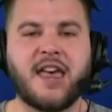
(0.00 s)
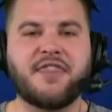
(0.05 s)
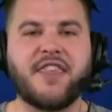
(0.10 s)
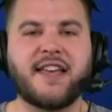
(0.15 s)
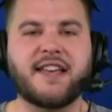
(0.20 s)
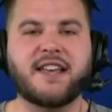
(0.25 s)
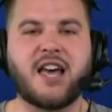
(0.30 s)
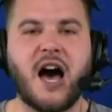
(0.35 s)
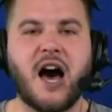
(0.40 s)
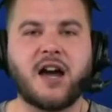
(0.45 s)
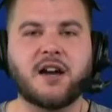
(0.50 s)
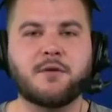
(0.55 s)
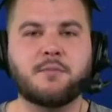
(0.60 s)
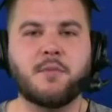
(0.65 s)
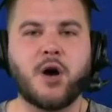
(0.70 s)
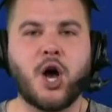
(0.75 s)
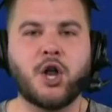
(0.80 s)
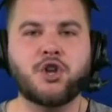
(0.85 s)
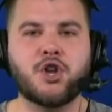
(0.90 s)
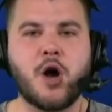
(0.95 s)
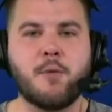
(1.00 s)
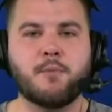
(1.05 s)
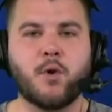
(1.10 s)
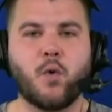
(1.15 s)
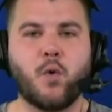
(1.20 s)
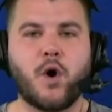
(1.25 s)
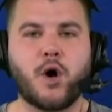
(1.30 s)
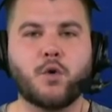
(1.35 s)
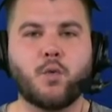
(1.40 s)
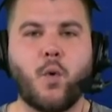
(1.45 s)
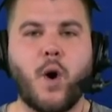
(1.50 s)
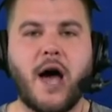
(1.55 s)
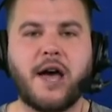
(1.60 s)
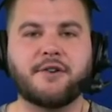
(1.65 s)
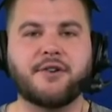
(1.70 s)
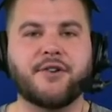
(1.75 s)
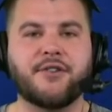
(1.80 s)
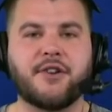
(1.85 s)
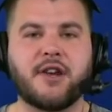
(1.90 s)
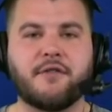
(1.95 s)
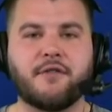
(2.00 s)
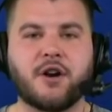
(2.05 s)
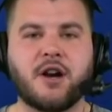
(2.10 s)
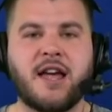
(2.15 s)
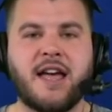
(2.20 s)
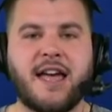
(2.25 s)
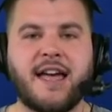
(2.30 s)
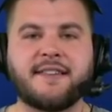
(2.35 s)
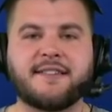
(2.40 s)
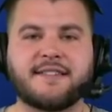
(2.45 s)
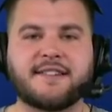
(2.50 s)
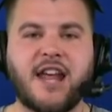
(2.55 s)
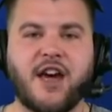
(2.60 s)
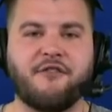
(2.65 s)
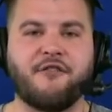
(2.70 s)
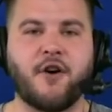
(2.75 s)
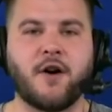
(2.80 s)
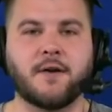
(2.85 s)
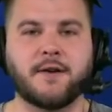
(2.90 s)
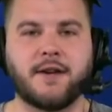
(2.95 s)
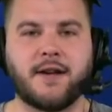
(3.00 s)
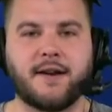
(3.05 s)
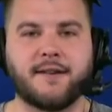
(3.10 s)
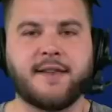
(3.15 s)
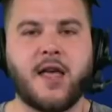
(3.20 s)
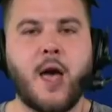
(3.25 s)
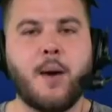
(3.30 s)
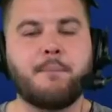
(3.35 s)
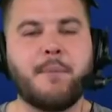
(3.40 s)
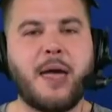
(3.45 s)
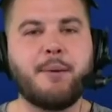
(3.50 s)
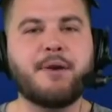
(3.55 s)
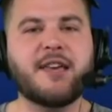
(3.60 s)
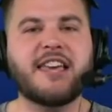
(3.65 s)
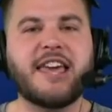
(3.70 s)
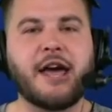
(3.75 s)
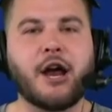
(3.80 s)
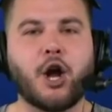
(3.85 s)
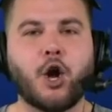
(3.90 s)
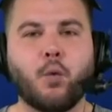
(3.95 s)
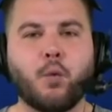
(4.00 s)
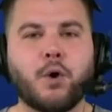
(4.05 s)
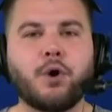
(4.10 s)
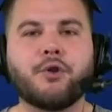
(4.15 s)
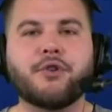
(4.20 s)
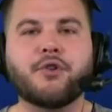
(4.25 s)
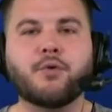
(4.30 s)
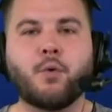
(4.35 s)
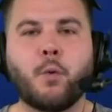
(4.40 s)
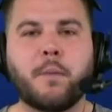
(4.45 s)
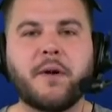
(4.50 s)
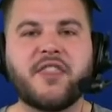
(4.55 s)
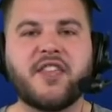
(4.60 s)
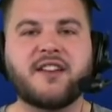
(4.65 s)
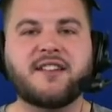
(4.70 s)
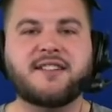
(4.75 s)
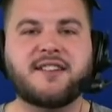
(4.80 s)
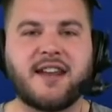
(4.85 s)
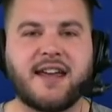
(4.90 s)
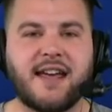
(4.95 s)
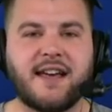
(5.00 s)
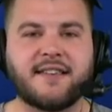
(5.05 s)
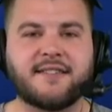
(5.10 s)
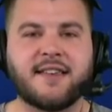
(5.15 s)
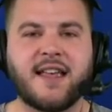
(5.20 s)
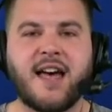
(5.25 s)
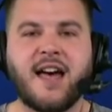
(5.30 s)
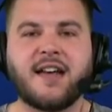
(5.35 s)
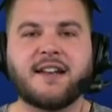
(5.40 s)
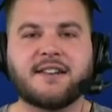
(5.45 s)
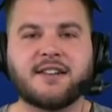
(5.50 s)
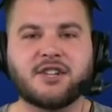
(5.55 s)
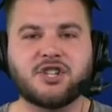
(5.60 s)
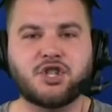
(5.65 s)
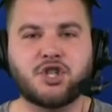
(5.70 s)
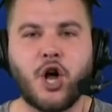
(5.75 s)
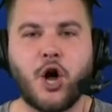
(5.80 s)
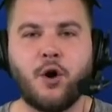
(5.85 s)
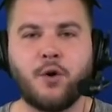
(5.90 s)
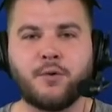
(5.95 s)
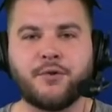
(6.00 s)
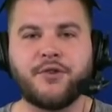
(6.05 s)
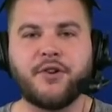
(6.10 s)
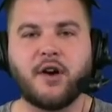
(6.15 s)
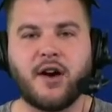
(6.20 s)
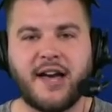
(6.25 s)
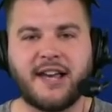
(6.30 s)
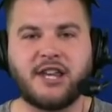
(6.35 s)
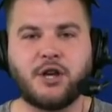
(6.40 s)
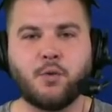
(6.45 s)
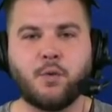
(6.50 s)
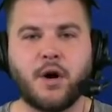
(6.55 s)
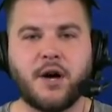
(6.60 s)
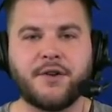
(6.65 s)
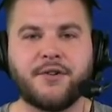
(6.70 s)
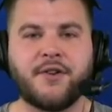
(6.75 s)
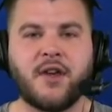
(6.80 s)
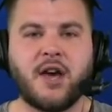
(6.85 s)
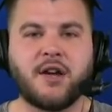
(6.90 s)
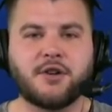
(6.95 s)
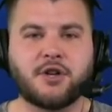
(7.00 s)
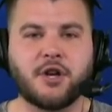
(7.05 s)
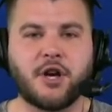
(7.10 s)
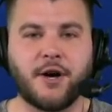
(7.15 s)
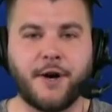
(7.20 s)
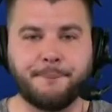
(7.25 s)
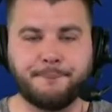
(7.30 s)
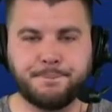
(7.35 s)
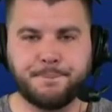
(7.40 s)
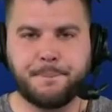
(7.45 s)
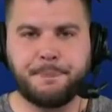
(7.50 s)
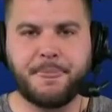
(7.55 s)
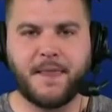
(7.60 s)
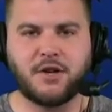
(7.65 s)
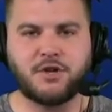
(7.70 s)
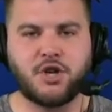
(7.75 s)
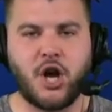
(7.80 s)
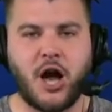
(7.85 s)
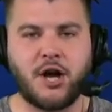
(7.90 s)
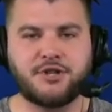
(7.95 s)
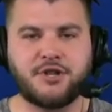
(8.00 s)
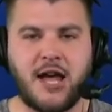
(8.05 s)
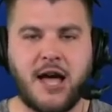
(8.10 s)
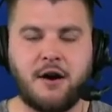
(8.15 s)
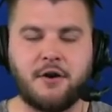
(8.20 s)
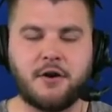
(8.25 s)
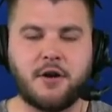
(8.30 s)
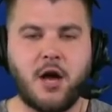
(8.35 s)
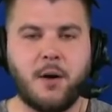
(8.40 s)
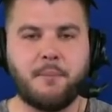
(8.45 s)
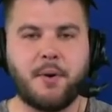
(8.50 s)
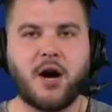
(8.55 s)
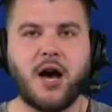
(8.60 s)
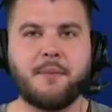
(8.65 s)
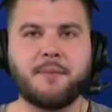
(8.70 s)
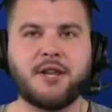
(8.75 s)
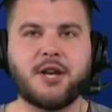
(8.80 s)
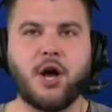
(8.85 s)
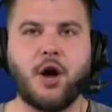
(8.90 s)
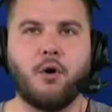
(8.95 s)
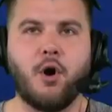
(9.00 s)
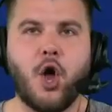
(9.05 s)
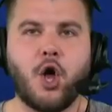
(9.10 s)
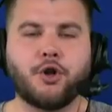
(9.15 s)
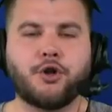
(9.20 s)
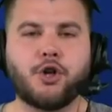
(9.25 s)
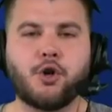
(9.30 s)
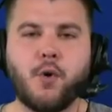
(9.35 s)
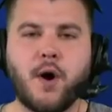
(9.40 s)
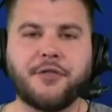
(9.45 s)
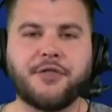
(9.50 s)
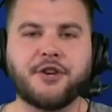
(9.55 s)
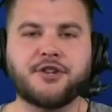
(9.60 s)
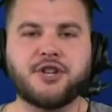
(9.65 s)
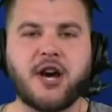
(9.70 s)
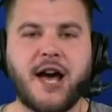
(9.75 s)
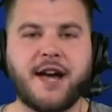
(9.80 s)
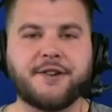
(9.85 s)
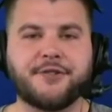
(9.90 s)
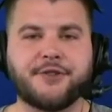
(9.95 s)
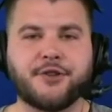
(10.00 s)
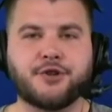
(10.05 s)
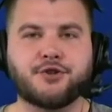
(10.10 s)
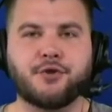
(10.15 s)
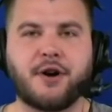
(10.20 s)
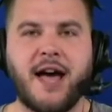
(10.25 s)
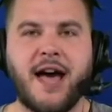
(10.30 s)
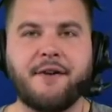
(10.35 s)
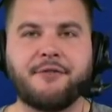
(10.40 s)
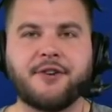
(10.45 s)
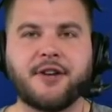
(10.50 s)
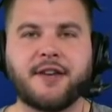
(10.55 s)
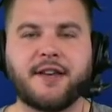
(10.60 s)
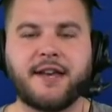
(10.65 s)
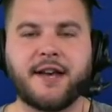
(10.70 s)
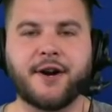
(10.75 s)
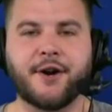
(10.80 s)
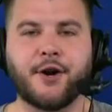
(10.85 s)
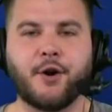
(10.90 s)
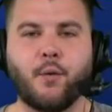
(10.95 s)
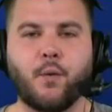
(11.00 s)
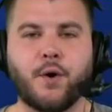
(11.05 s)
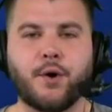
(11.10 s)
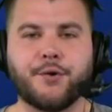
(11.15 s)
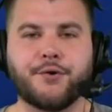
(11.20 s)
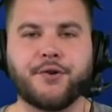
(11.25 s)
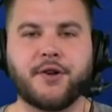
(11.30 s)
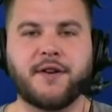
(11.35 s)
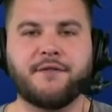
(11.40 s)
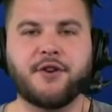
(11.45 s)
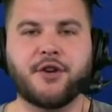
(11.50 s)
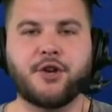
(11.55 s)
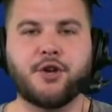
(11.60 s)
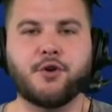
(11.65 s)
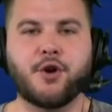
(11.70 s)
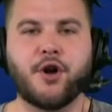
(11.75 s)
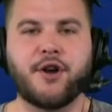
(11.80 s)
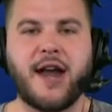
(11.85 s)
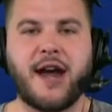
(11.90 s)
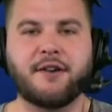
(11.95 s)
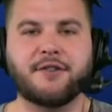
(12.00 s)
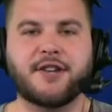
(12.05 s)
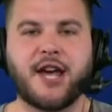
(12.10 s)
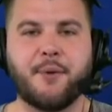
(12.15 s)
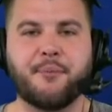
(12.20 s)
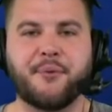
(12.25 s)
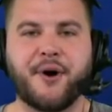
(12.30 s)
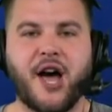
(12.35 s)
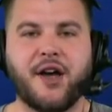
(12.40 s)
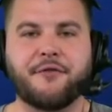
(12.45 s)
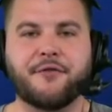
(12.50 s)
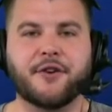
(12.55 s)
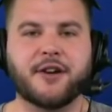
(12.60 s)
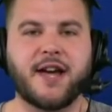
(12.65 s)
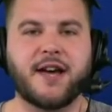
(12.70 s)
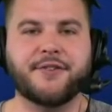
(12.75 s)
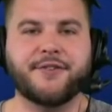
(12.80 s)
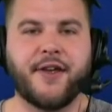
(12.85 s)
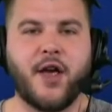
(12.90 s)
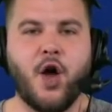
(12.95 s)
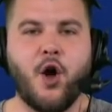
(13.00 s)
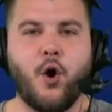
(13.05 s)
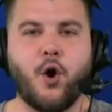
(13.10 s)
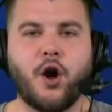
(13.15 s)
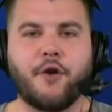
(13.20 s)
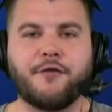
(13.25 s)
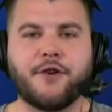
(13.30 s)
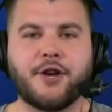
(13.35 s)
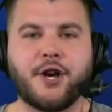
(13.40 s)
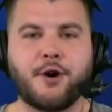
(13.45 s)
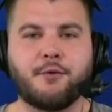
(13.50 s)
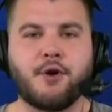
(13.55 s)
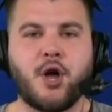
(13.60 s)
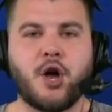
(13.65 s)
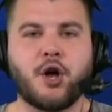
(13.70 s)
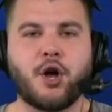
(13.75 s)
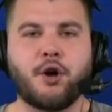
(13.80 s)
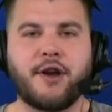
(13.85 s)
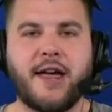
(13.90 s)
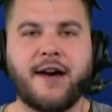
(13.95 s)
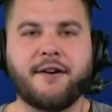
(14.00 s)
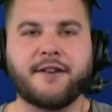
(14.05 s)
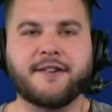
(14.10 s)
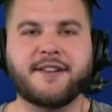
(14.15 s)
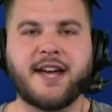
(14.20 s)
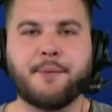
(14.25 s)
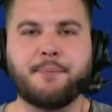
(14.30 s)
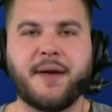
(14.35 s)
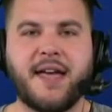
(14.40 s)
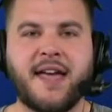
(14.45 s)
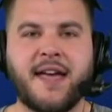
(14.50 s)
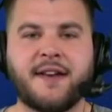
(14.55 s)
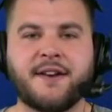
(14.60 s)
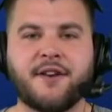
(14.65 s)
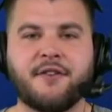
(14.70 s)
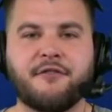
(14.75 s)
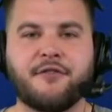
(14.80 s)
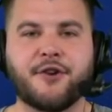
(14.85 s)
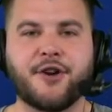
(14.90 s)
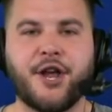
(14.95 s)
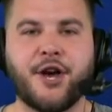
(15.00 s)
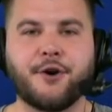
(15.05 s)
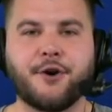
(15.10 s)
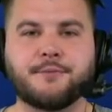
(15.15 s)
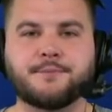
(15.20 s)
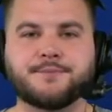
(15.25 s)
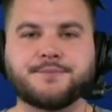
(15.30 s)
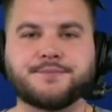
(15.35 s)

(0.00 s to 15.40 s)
They got him a number one wide receiver and Stephon Diggs. Maybe Garrett Wilson will be the Diggs to Jones like he was to Josh Allen, but let me know. Do you want the Giants to draft Garrett Wilson? If you do, go down and type Y for yes, or if you don't, go down and type N for no.